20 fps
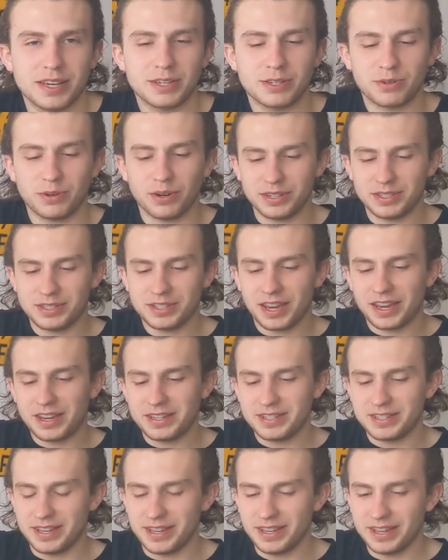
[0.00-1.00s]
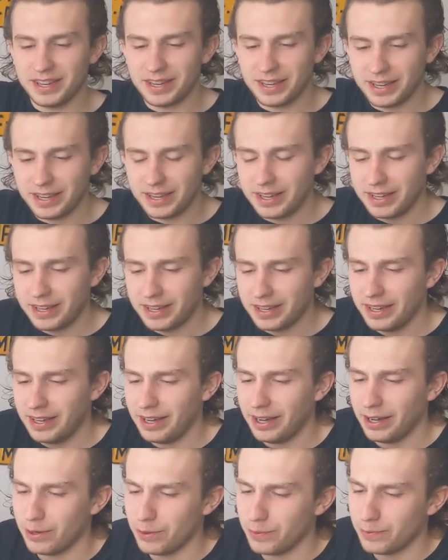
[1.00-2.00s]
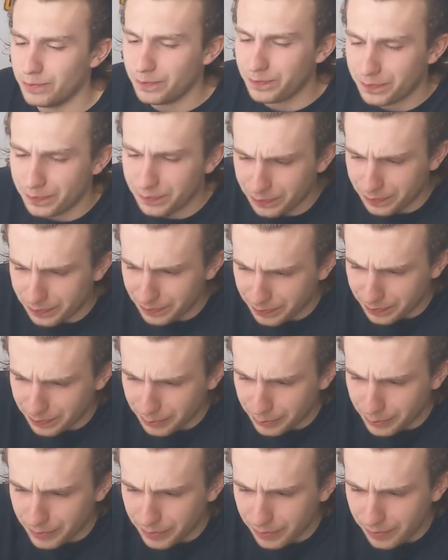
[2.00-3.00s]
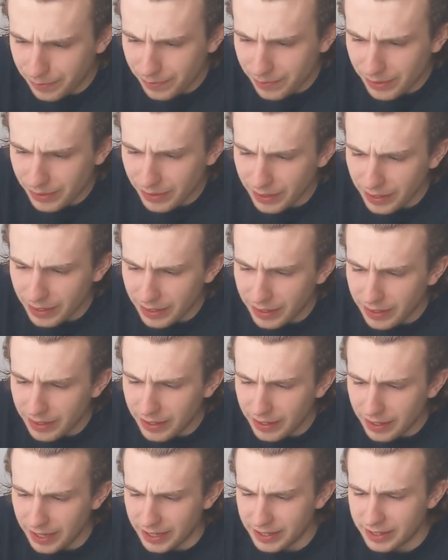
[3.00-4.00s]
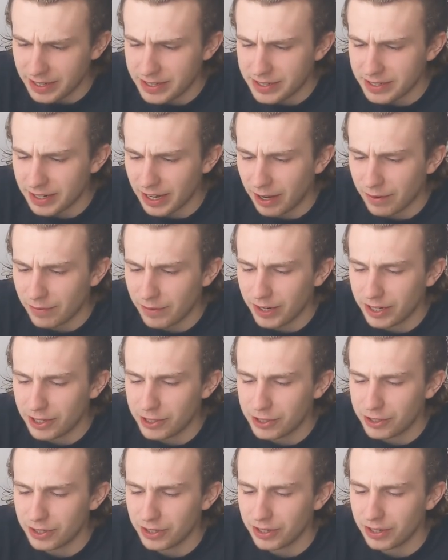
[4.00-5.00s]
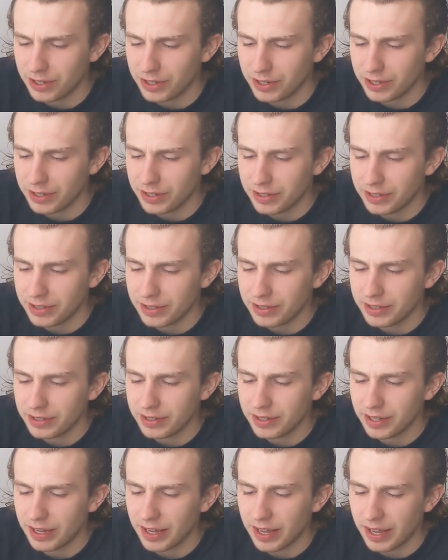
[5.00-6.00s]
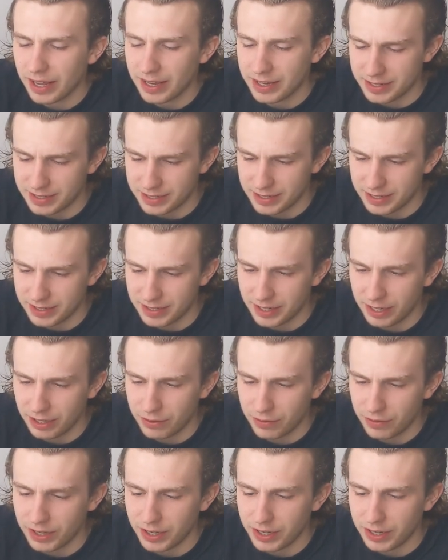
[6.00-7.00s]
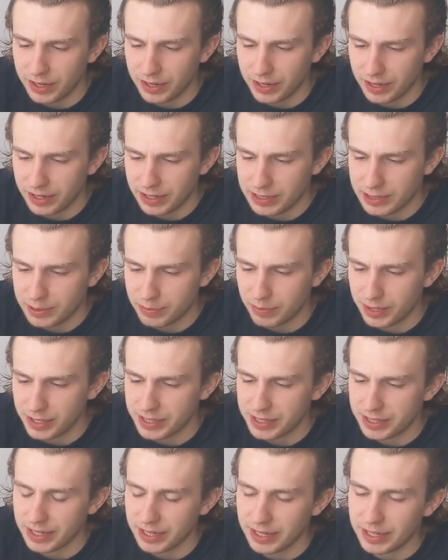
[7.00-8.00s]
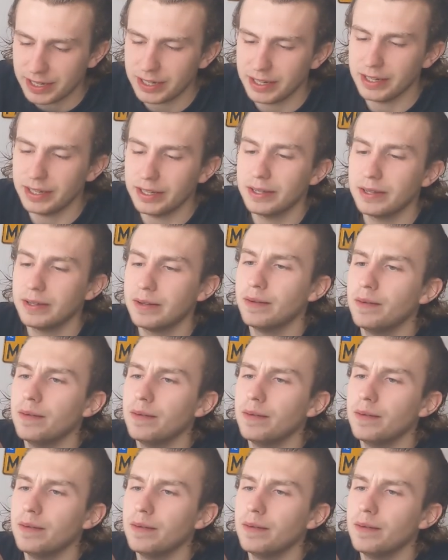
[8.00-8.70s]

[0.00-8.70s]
it is quite tasty. It doesn't have any sugar as an ingredient explicitly in it,